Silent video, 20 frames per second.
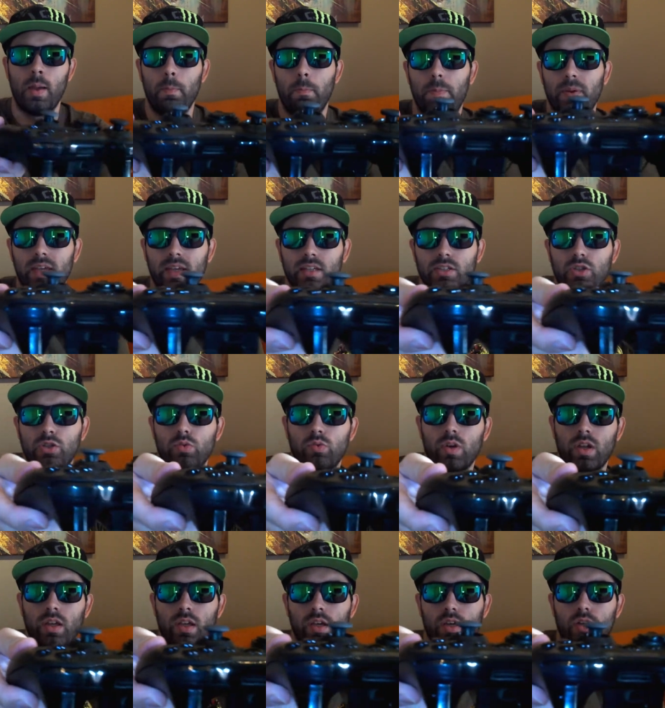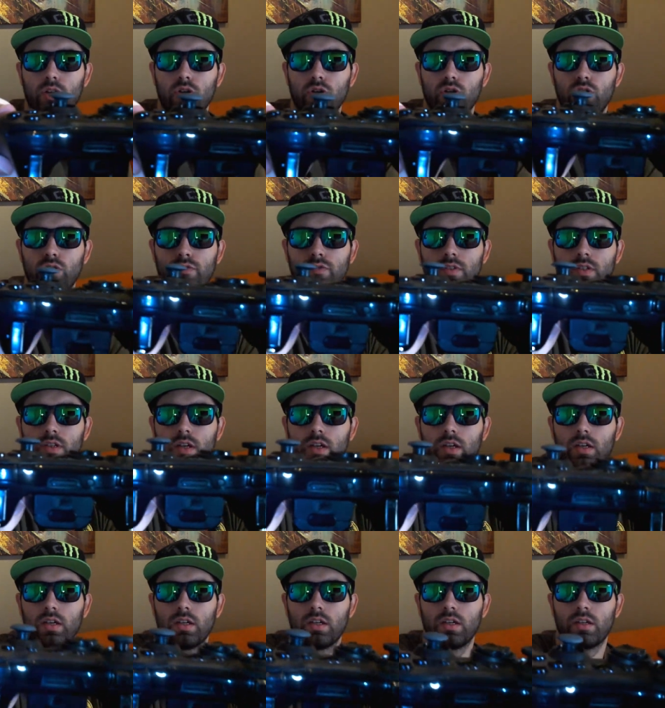PS3 curved
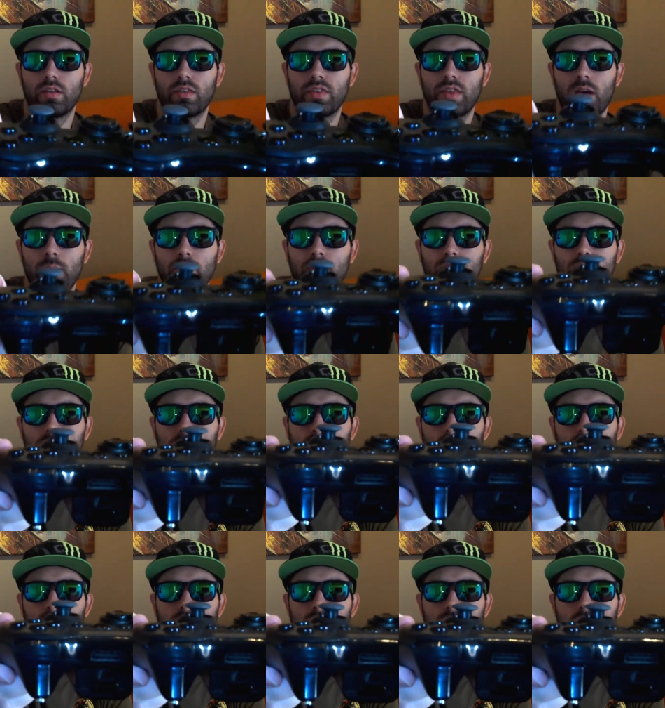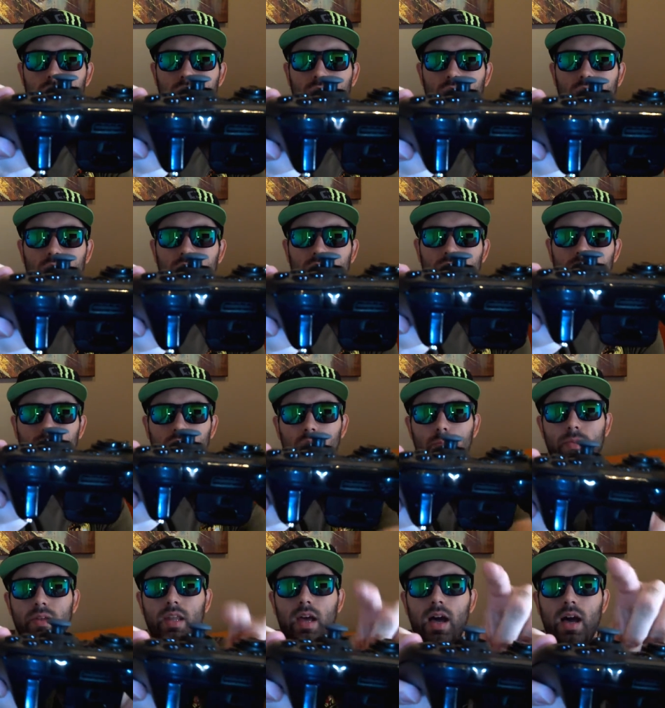thumbstick. As you can see here, it's a
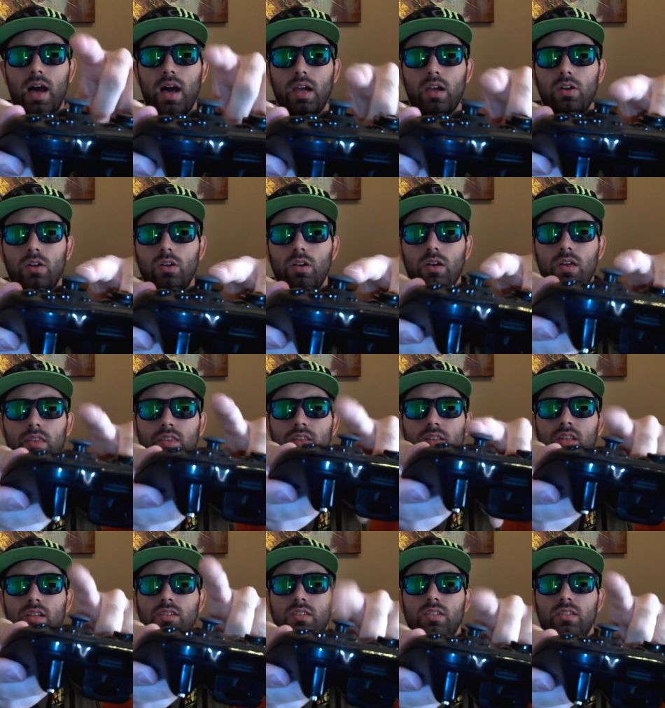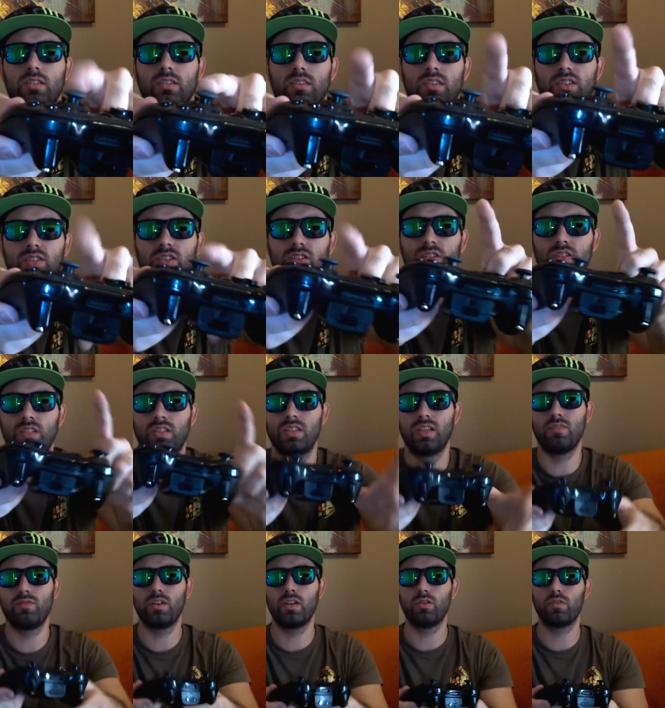little bit higher. The
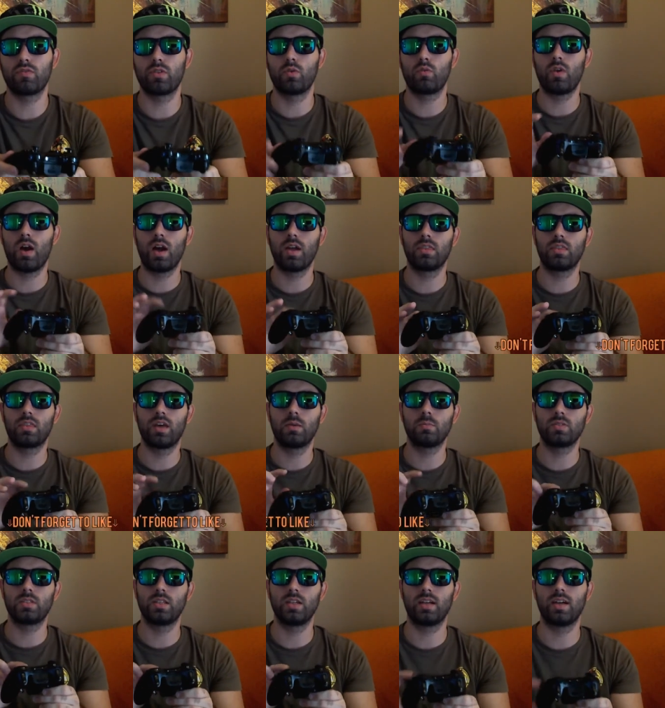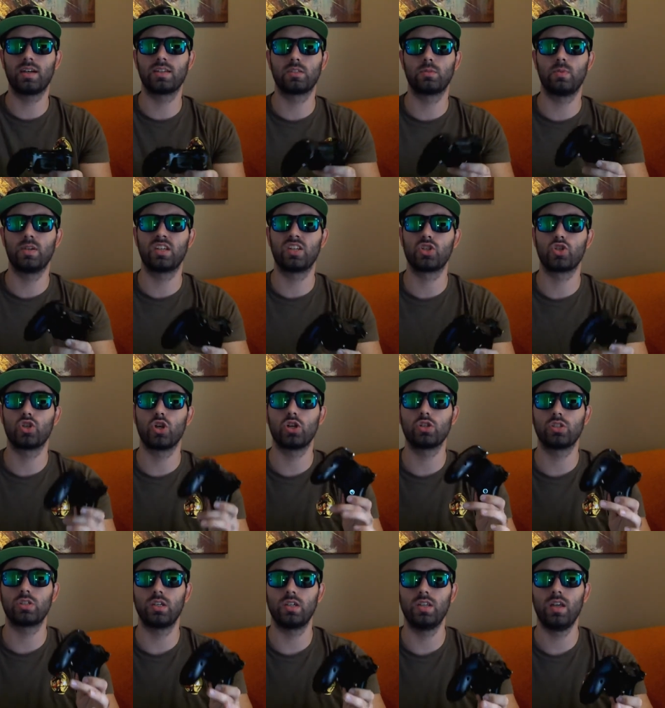sensitivity of the right thumbstick has been
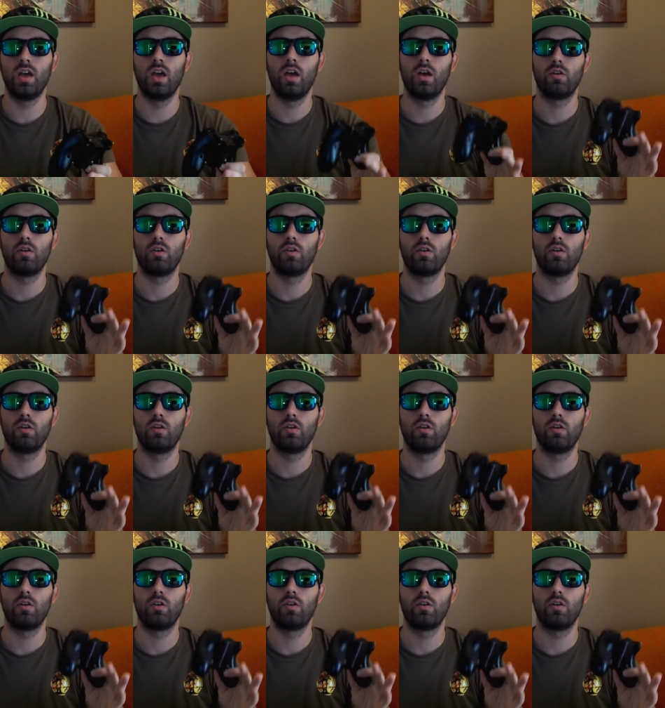adjusted